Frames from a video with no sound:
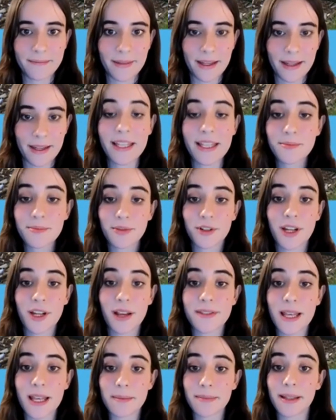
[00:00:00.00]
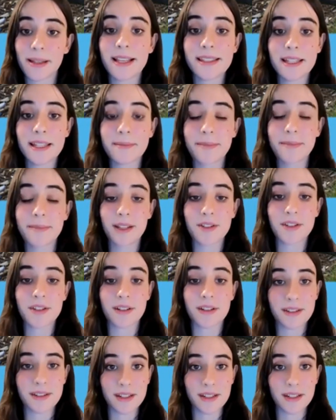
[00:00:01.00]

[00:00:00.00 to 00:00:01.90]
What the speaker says: And this proves that plastic pollution